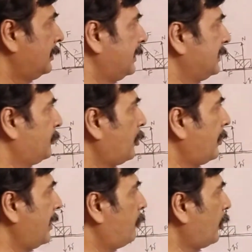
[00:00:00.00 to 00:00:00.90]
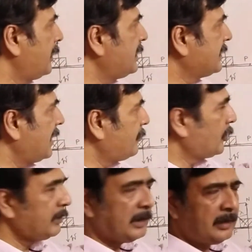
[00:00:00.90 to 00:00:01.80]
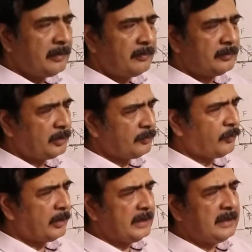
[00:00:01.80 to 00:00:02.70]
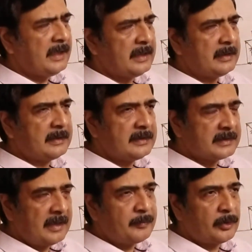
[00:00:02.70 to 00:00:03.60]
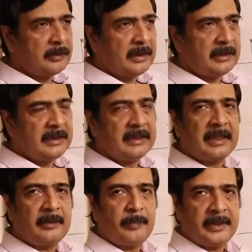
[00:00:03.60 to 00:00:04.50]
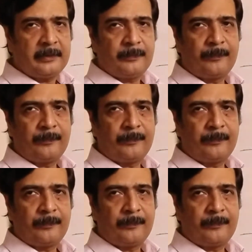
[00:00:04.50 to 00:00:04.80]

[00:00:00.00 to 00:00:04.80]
A body is kept on the, not falling, is kept on the inclined plane.